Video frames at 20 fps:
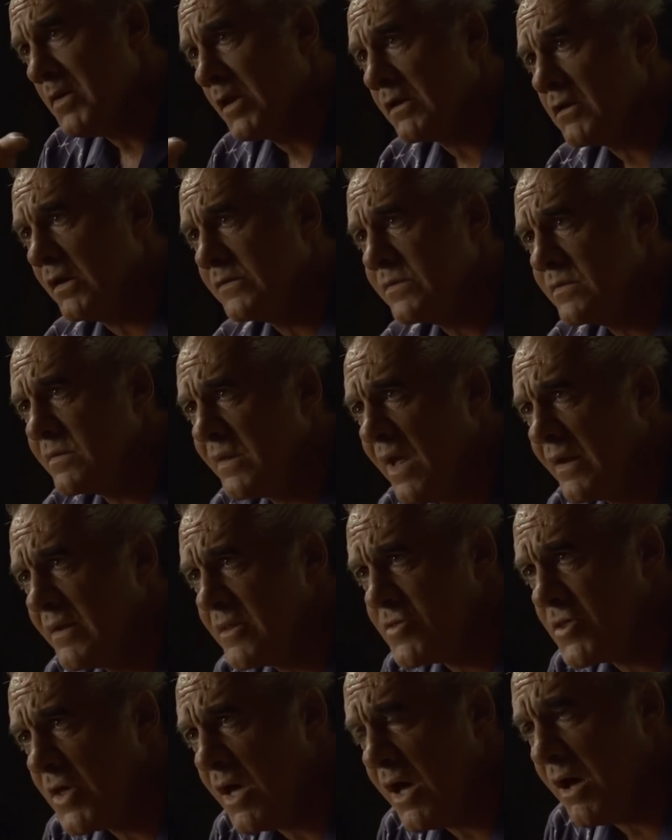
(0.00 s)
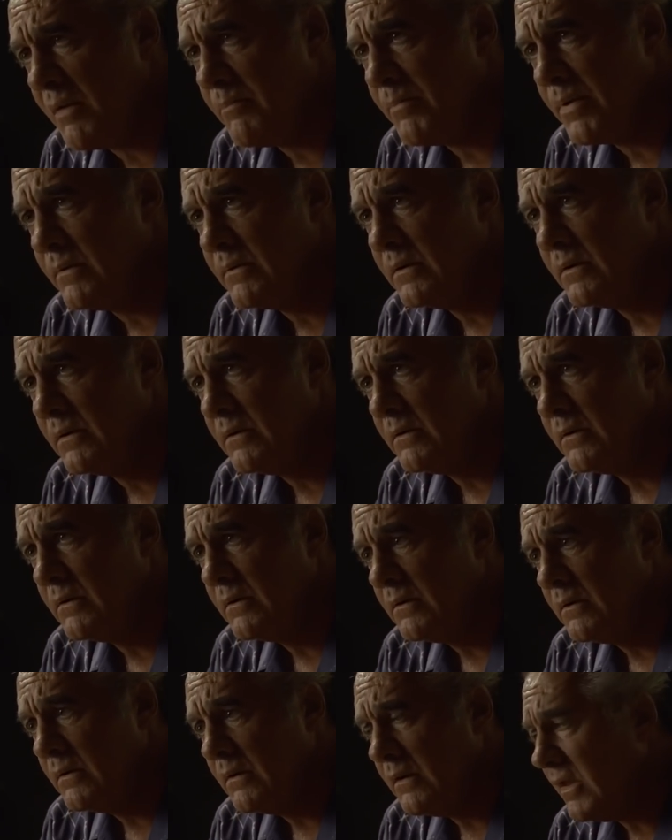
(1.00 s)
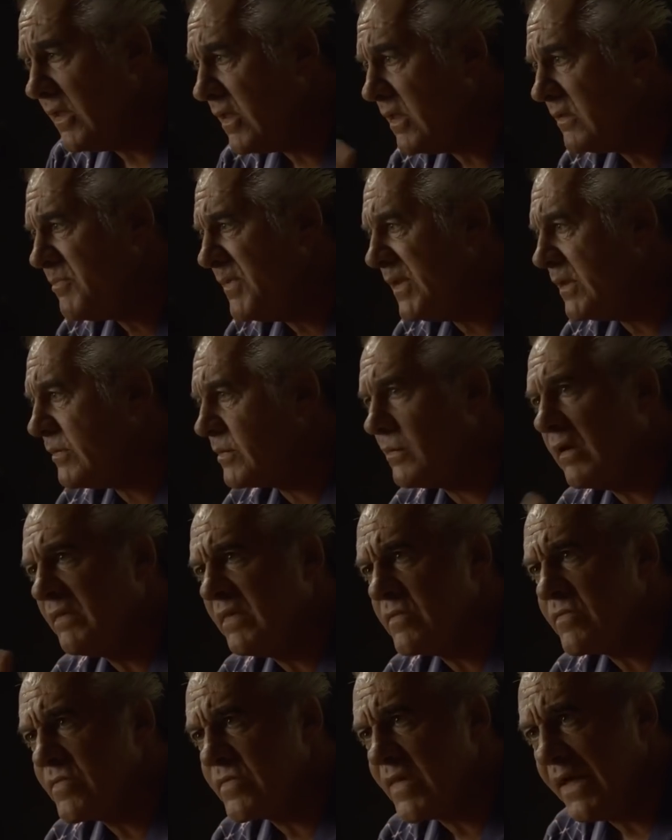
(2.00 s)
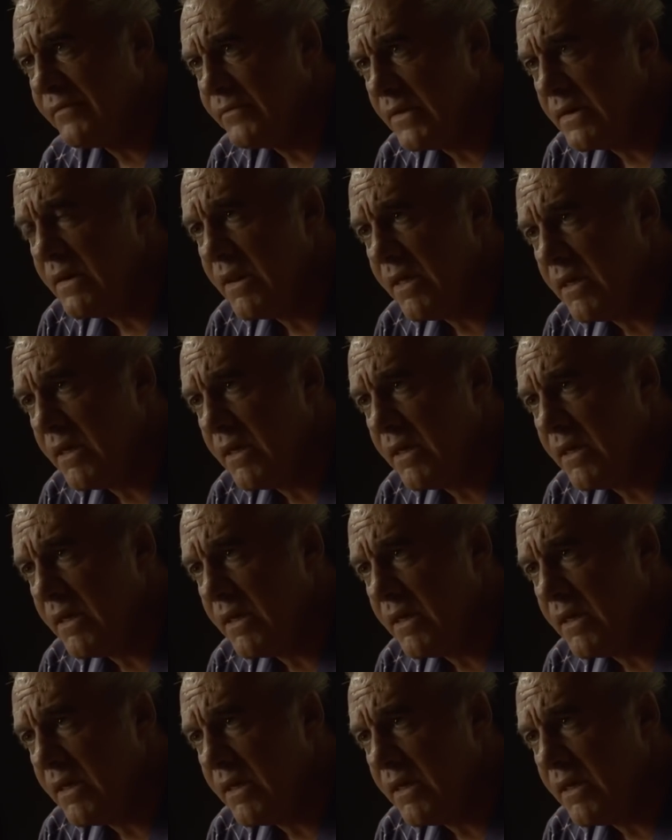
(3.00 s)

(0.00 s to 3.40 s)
him your cousin's on the job. He gives me a southern sounding